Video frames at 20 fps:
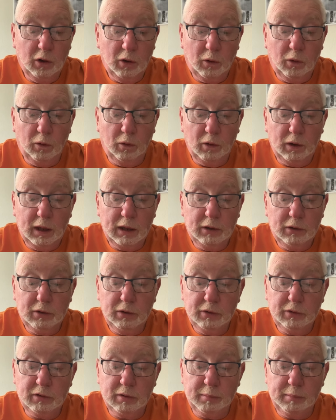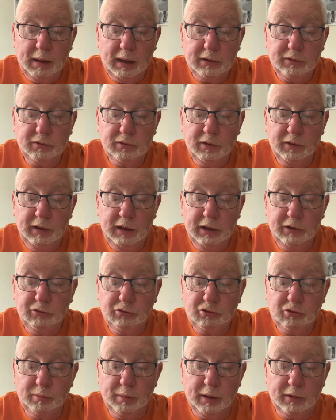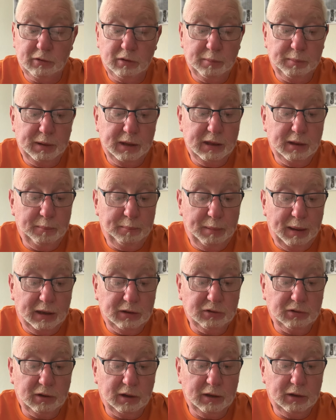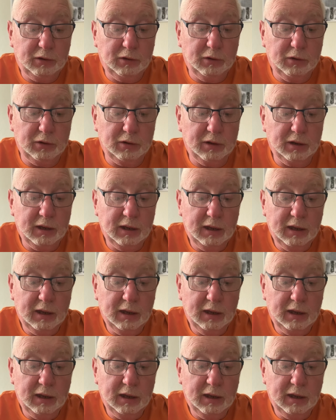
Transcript: all I could to master the instrument to be the best I could.